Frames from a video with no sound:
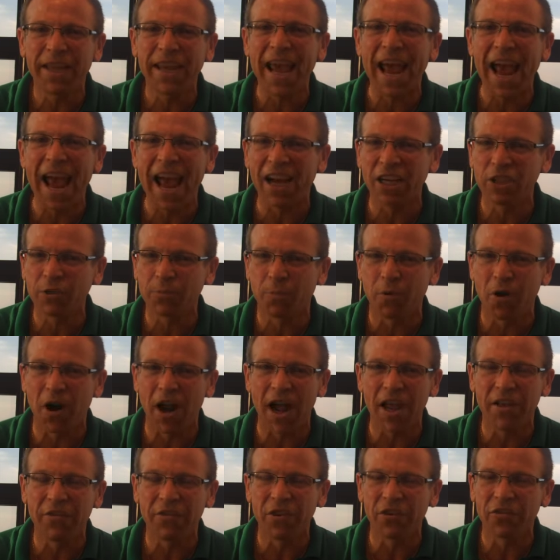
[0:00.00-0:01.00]
cash
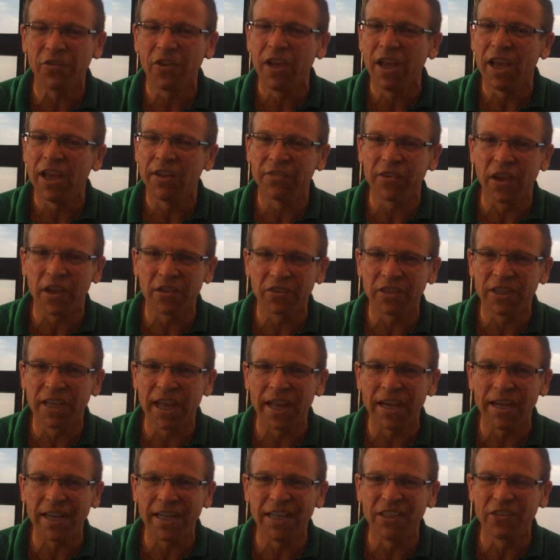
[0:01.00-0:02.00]
prizes. It doesn't
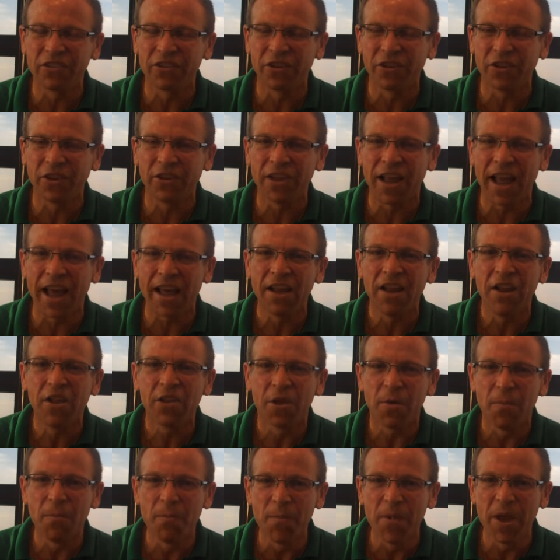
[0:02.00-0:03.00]
get any easier than that.
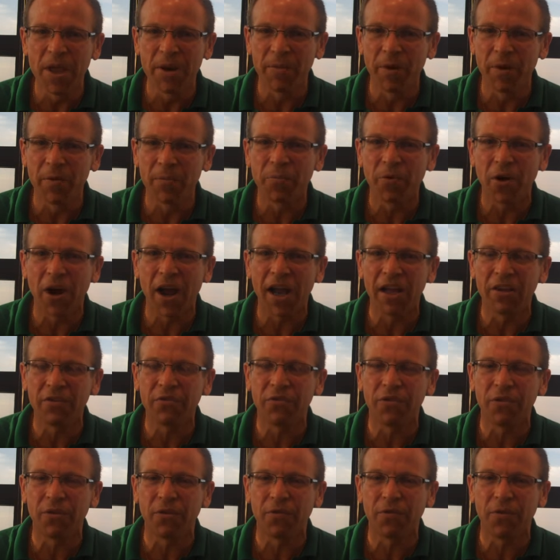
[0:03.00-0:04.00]
The minimum
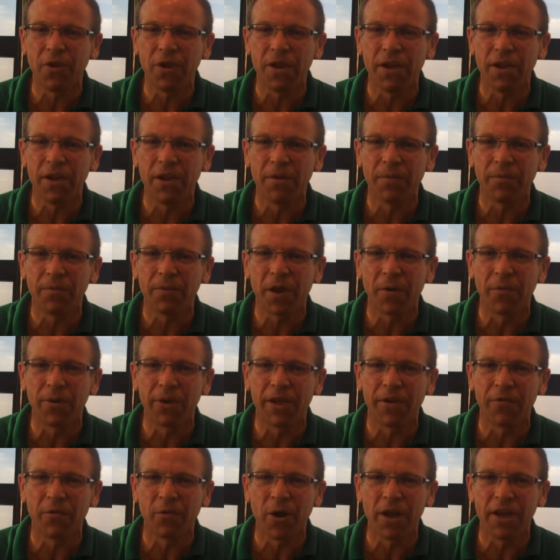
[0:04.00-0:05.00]
prize that
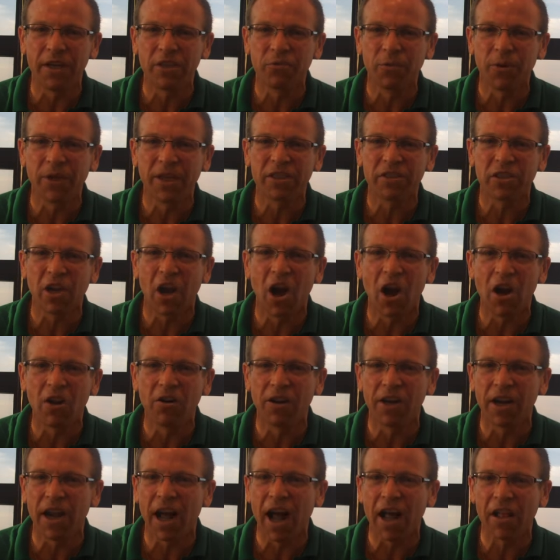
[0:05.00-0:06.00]
we give away each week is
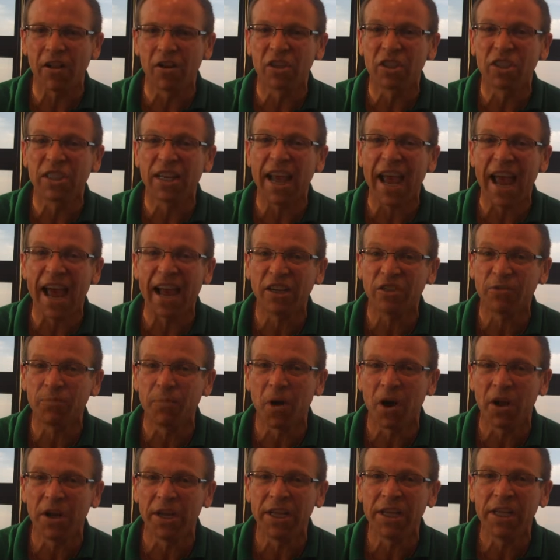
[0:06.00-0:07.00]
$100
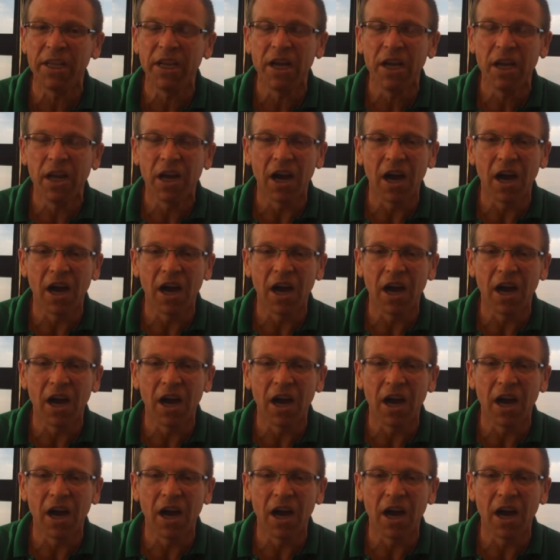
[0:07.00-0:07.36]
cash money.